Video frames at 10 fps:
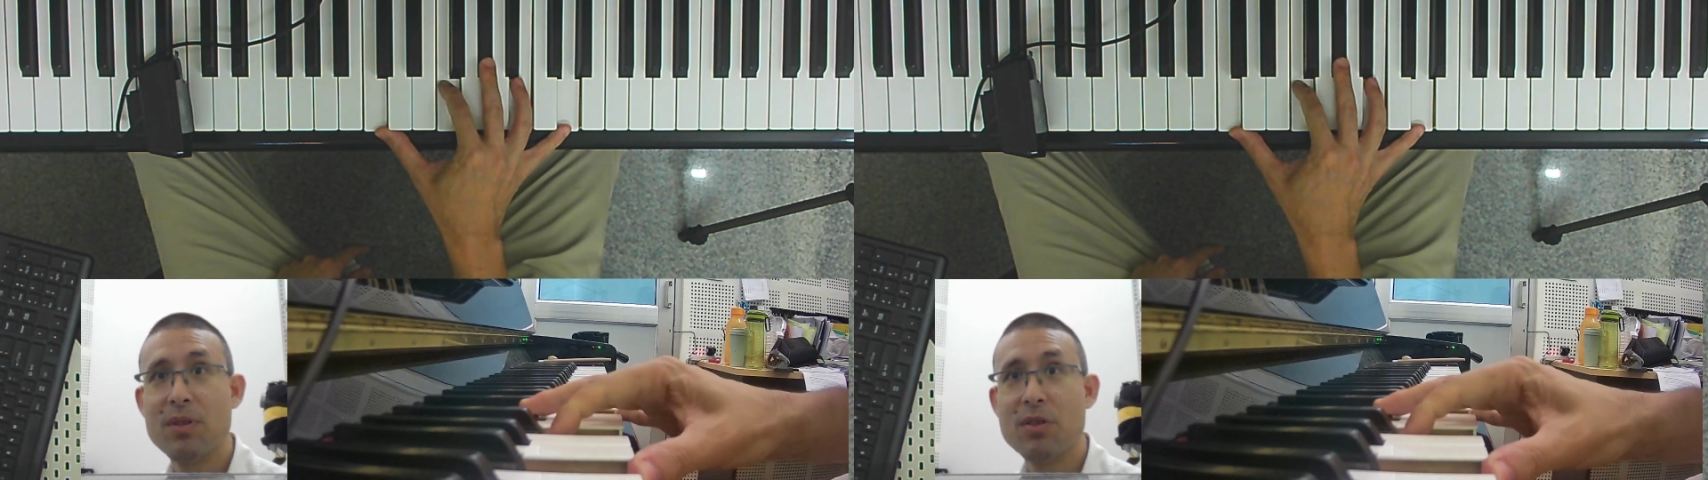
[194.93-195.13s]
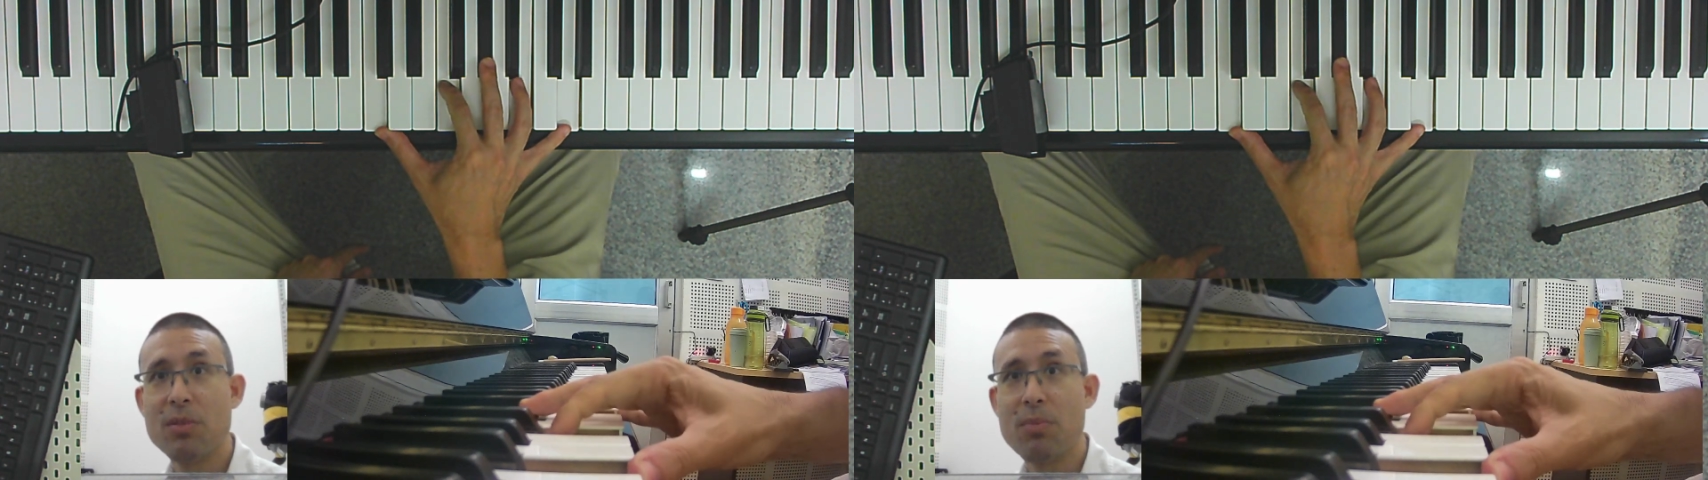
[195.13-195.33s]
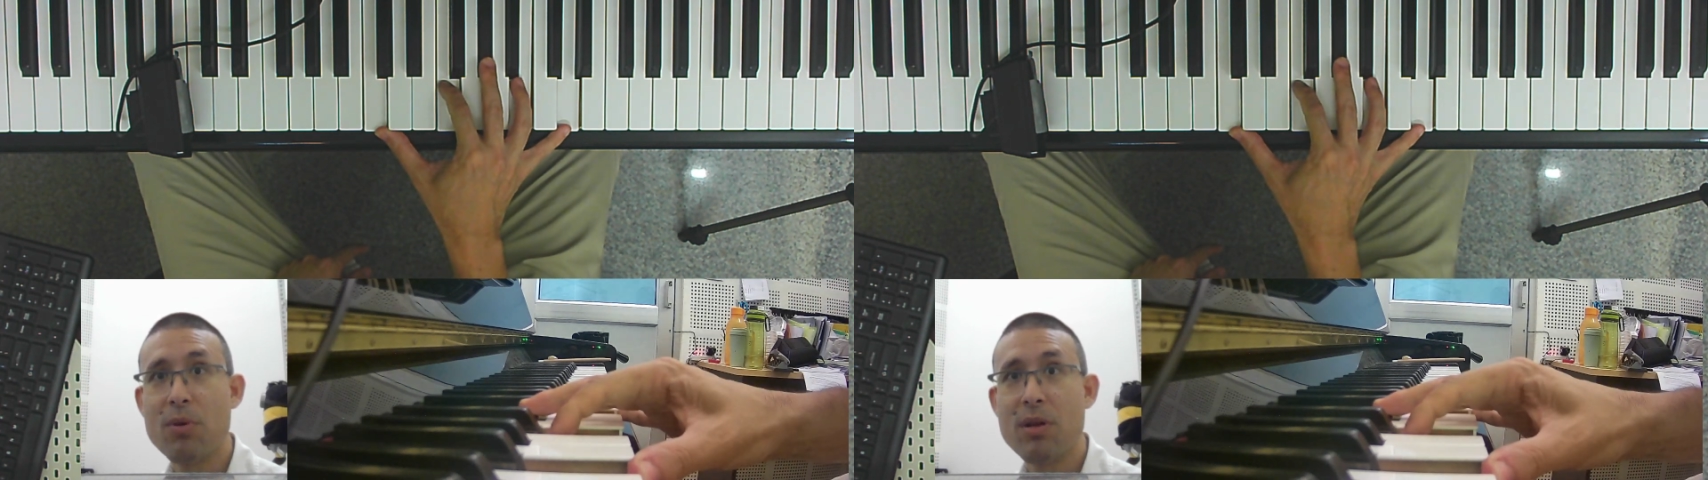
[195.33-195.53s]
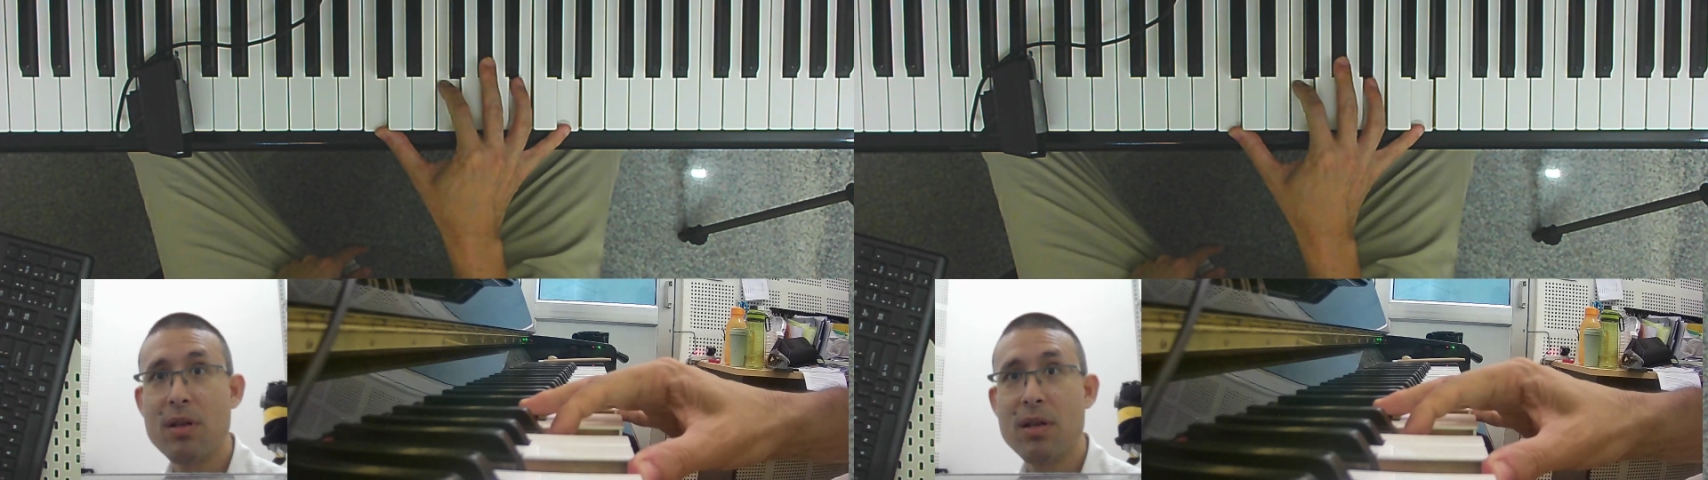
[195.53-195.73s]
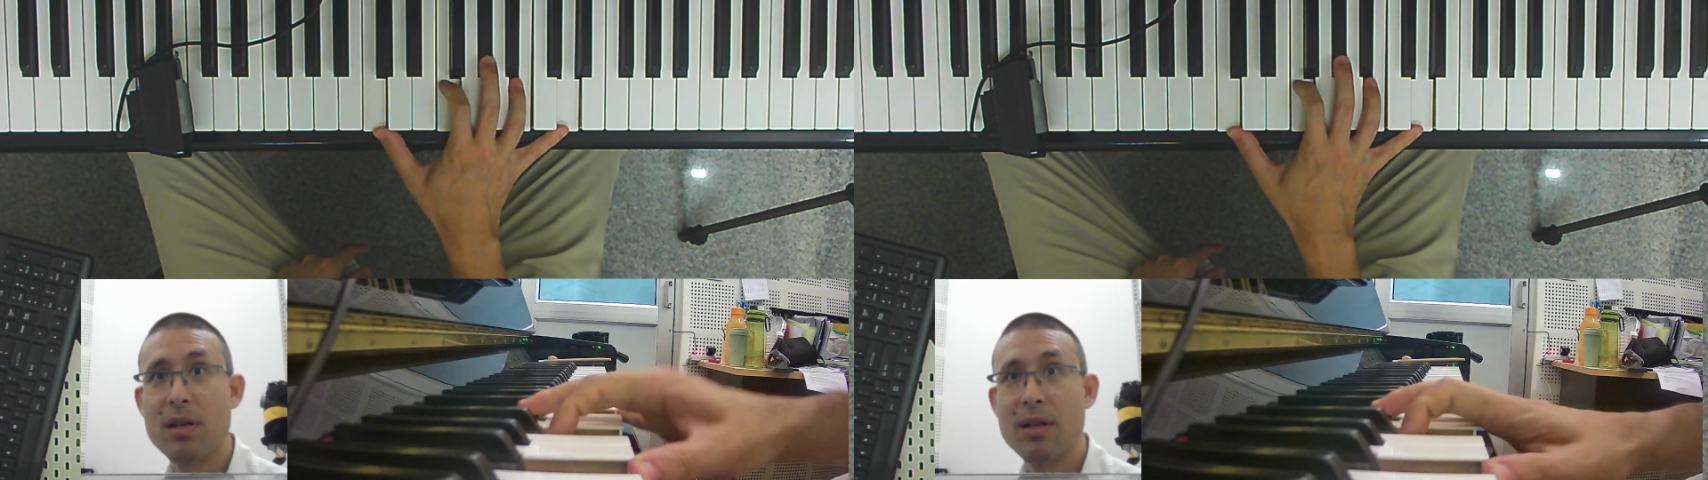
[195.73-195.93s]

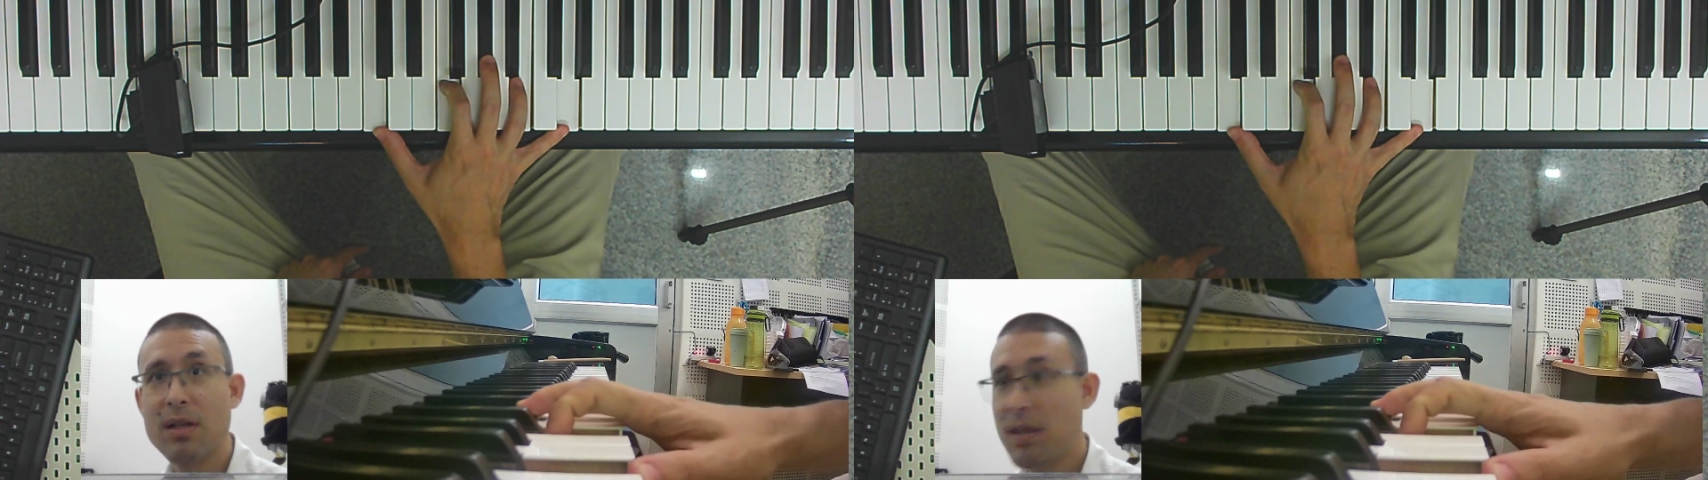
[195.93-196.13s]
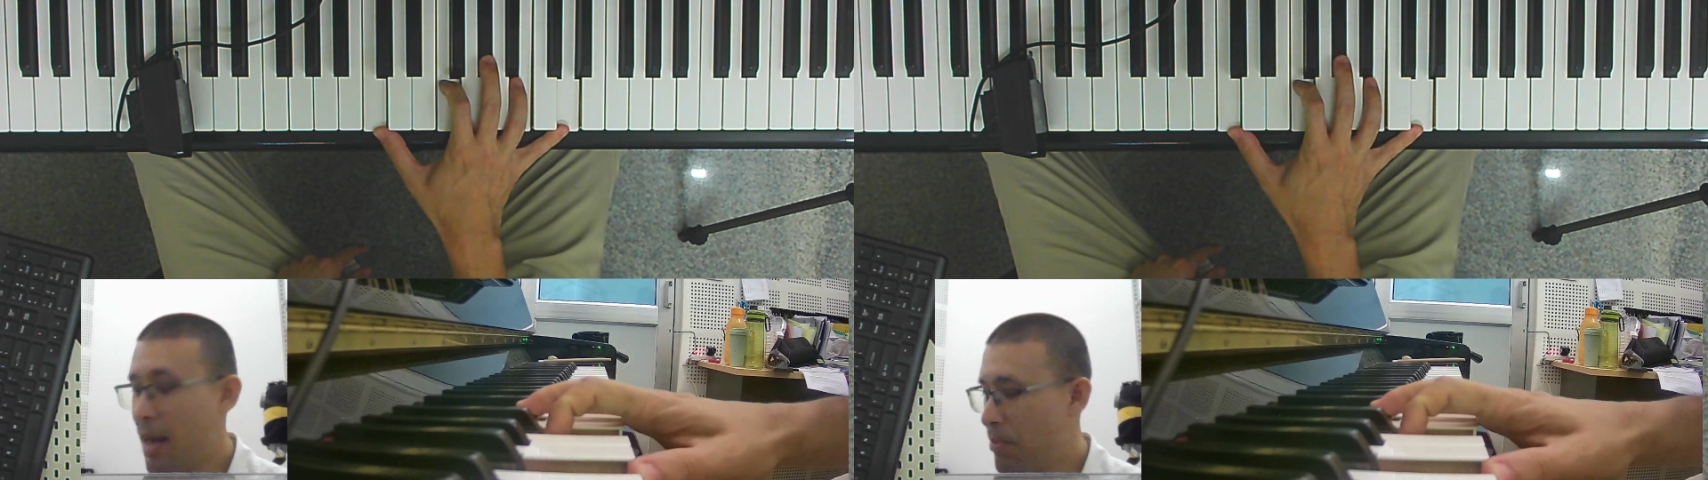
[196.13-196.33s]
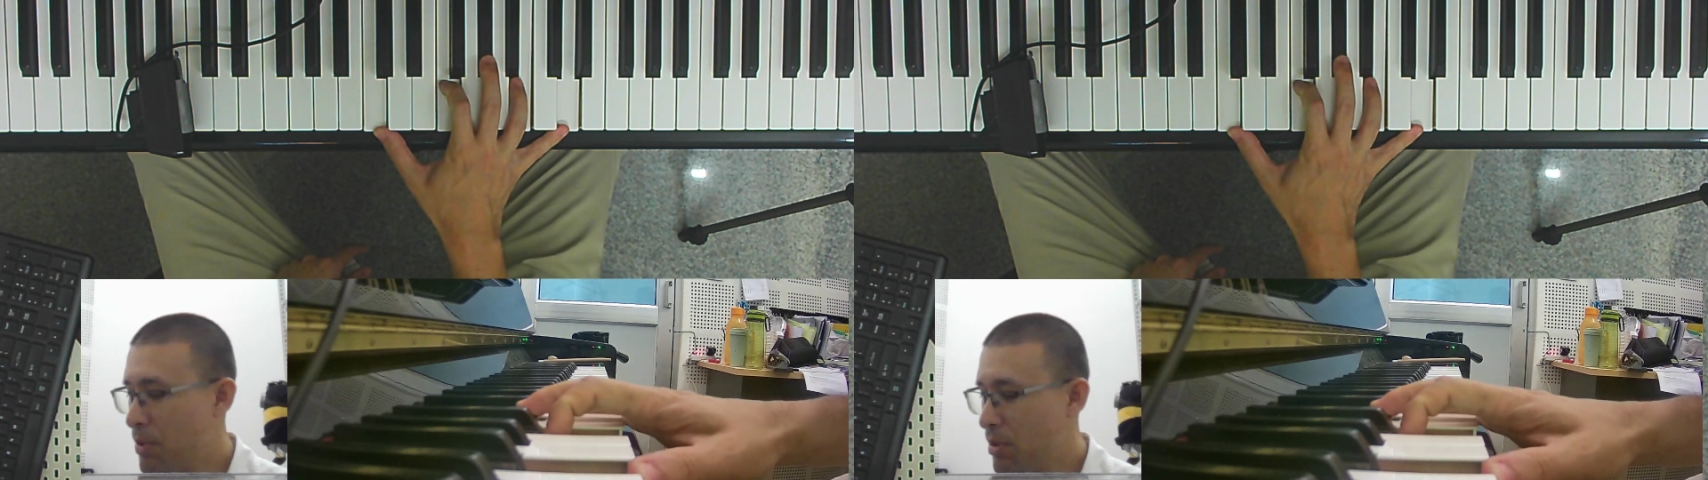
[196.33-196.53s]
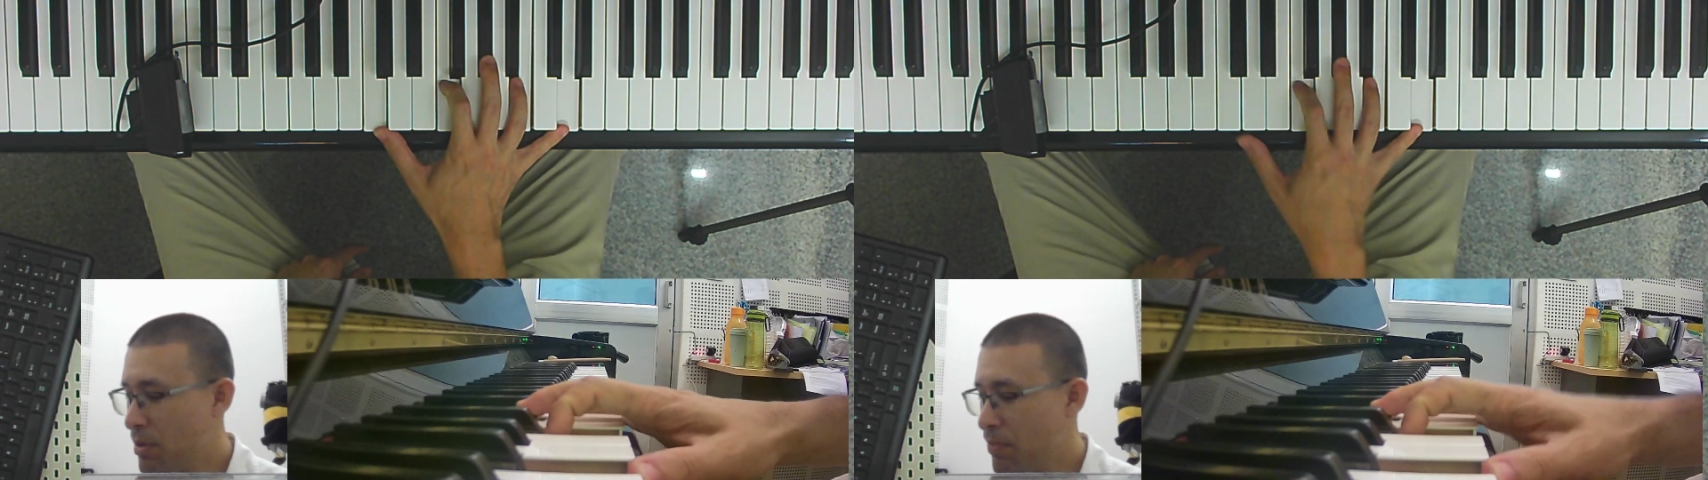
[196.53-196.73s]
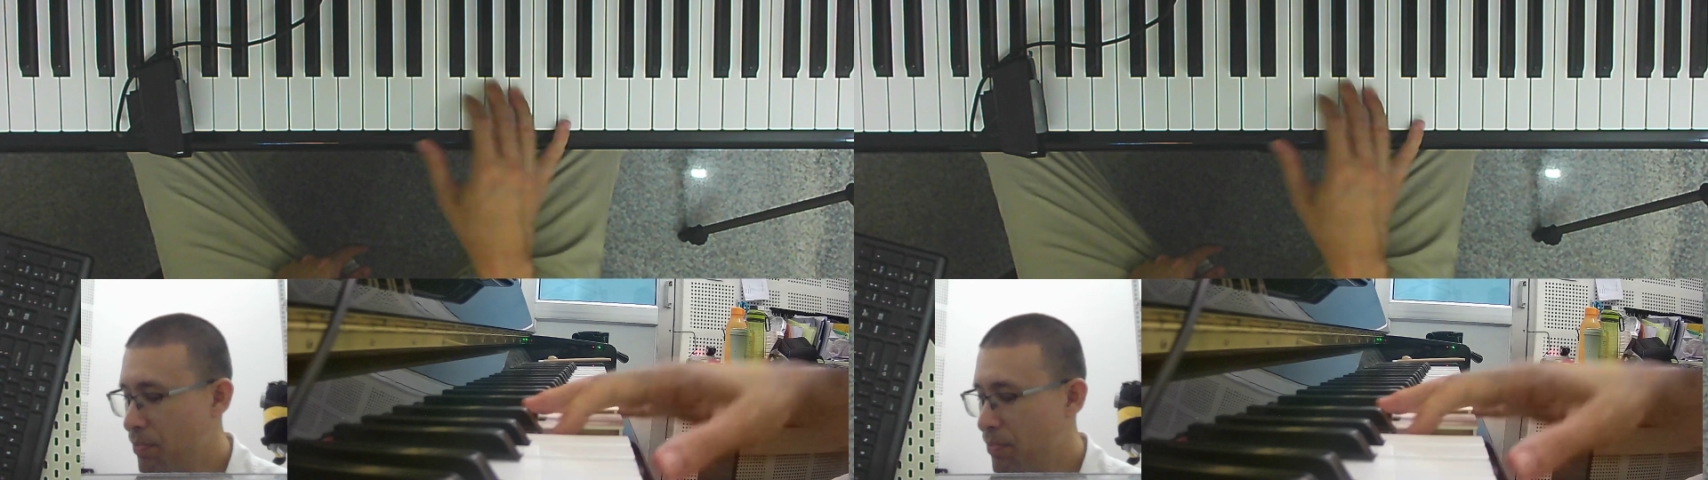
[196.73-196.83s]
supported, collapsed.